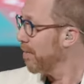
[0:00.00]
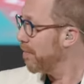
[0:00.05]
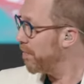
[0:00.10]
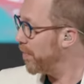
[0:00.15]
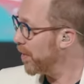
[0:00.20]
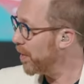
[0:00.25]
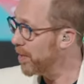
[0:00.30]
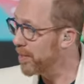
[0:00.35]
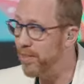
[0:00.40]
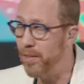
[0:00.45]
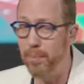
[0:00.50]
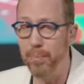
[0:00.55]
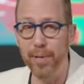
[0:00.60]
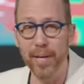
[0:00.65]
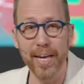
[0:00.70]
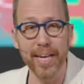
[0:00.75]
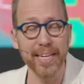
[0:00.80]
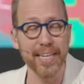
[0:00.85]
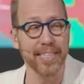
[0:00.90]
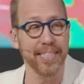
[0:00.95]
fill in the
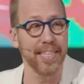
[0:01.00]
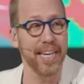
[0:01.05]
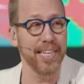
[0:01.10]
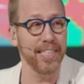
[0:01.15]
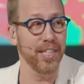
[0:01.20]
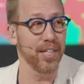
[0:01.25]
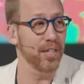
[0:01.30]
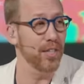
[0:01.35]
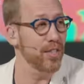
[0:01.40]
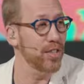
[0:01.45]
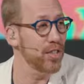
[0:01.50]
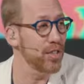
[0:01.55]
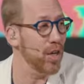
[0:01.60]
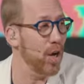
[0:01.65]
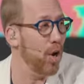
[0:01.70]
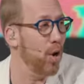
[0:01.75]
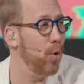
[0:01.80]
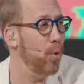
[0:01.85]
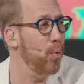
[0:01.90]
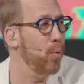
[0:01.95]
blank, and yet you're
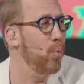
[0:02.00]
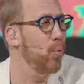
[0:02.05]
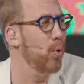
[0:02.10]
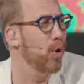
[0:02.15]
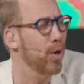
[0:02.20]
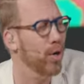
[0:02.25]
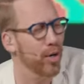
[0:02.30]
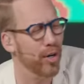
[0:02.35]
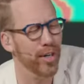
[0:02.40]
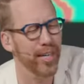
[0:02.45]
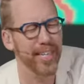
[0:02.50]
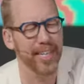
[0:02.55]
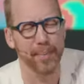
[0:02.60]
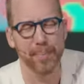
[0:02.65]
so worried